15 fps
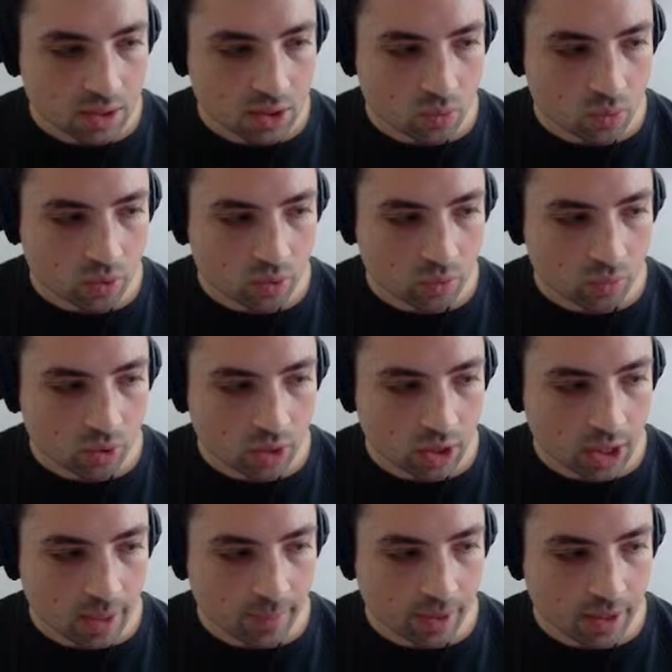So we'll
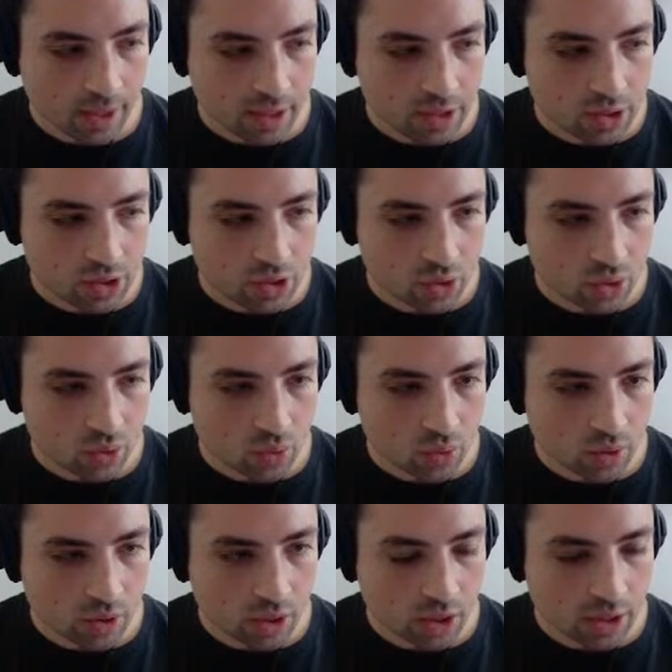copy that to
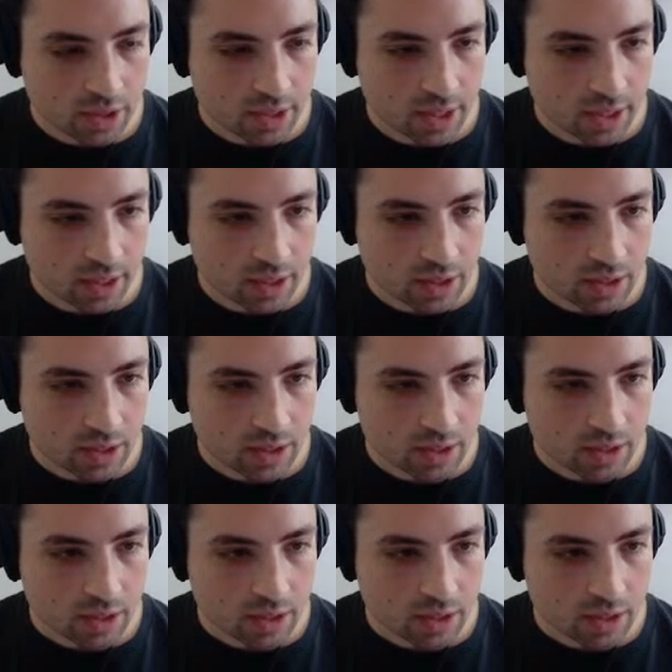the contact.